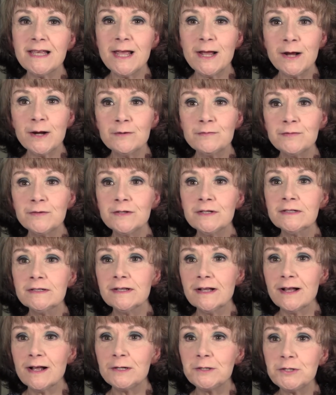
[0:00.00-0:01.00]

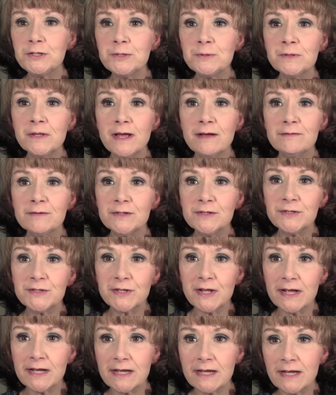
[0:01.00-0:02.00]
careful on two levels.
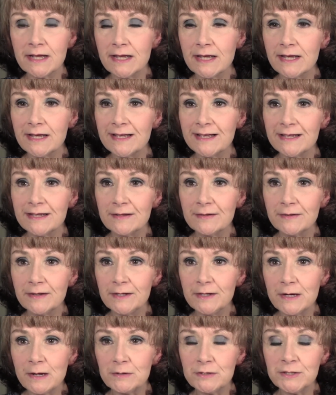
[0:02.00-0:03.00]
Like,
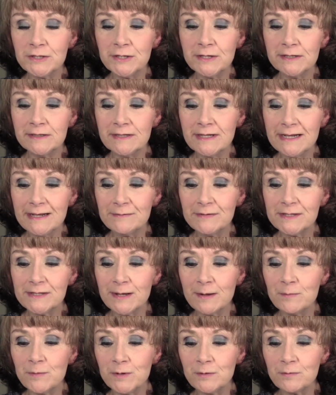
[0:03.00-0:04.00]
certainly if
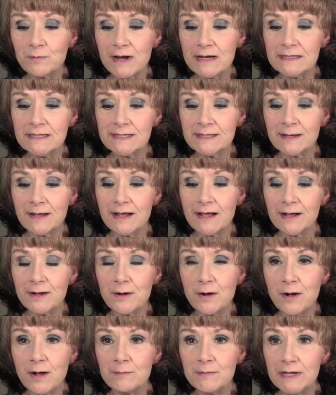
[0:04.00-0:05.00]
someone writes a
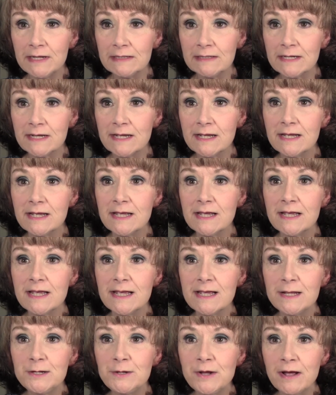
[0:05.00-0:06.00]
comment,
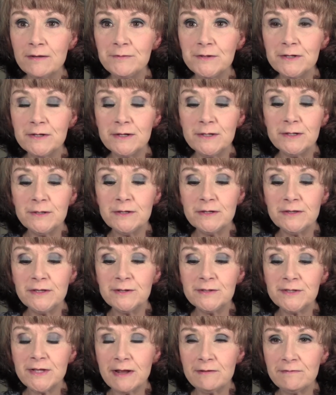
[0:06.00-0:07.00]
you have to,
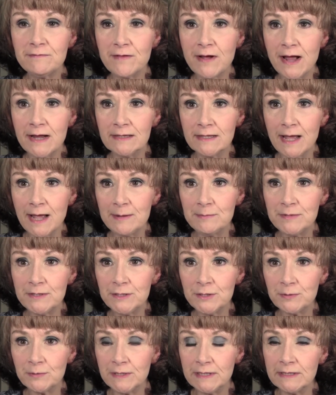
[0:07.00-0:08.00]
there's that fine line
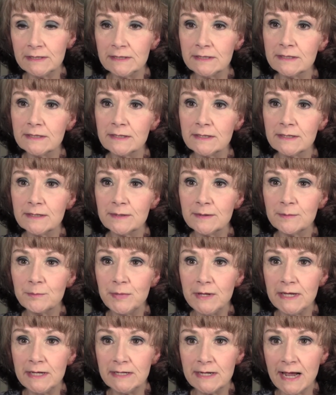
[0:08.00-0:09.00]
between
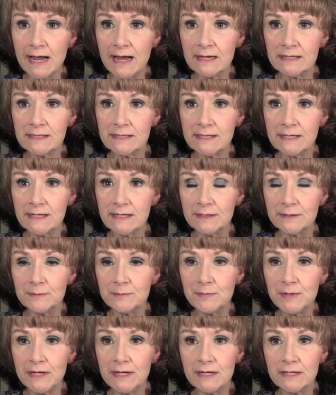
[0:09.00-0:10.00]
being nasty
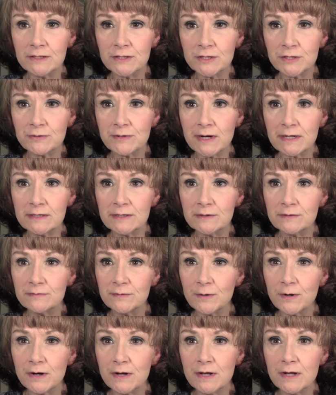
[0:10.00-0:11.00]
and being constructive
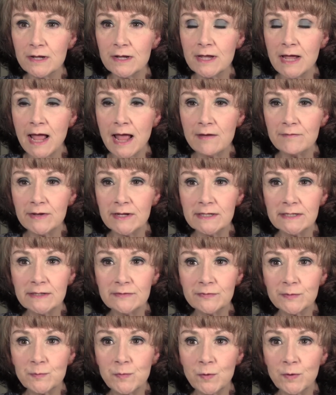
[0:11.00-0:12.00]
or having a
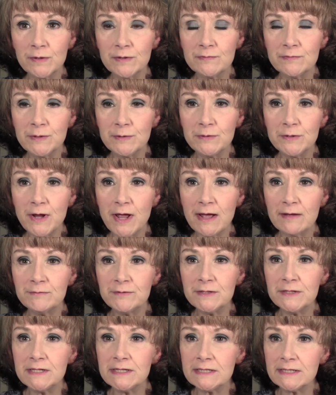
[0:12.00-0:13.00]
different point of view. And you have
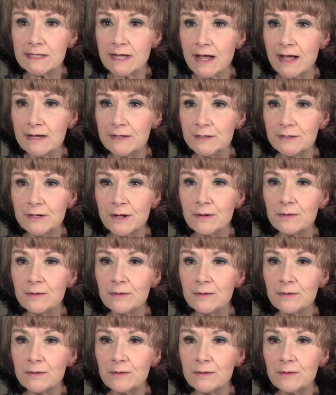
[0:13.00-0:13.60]
to decide,